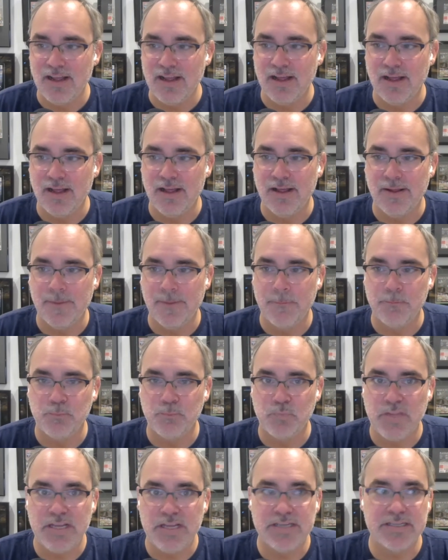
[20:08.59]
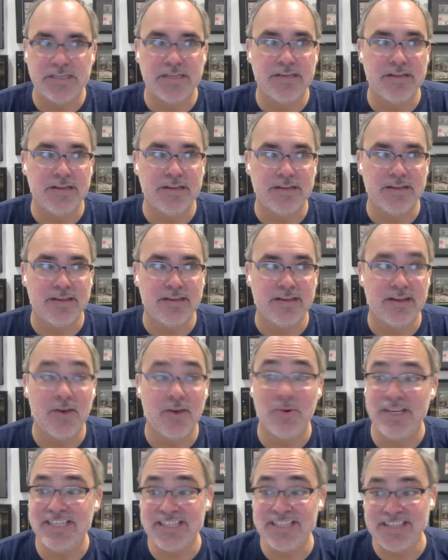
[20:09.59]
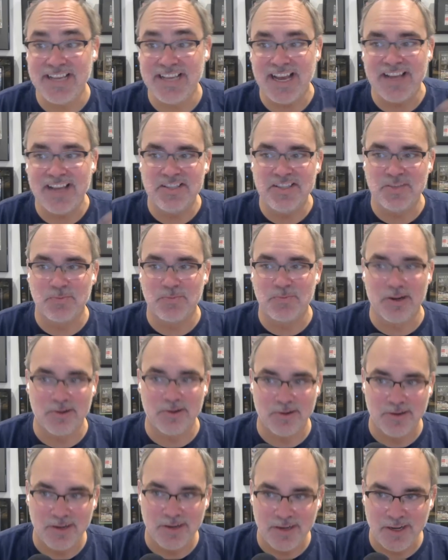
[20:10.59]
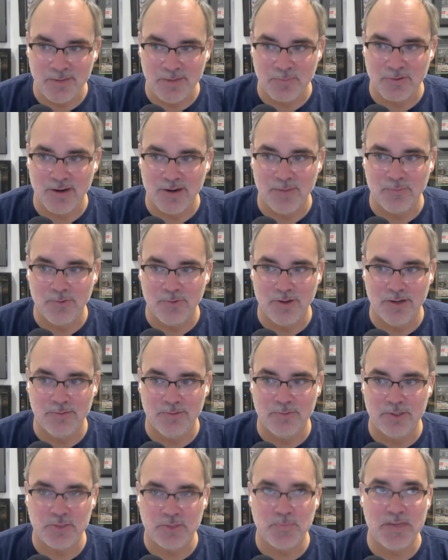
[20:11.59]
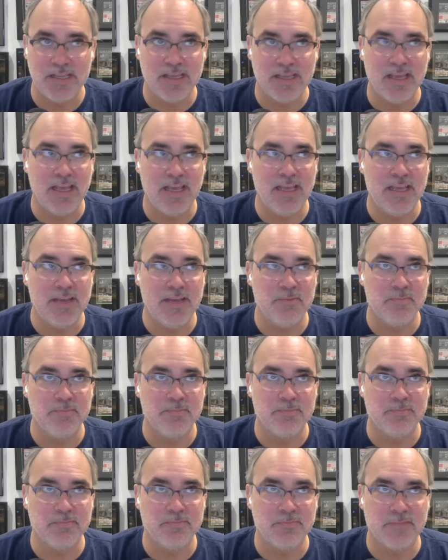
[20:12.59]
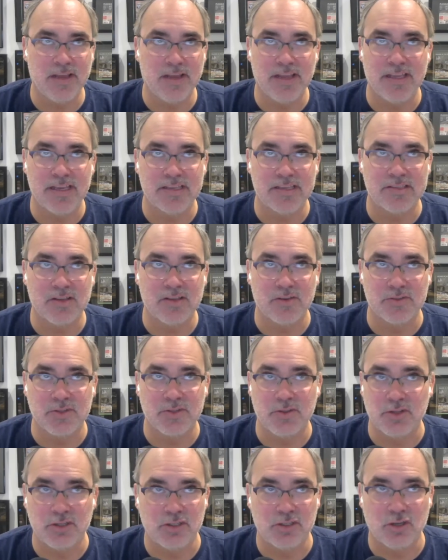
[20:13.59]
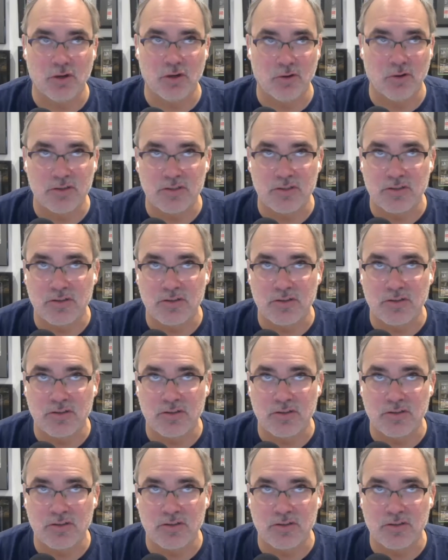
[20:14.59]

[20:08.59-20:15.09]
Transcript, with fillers: Um, he did uh, oh he did the ice spreader in Prime 1 which became I guess also the dark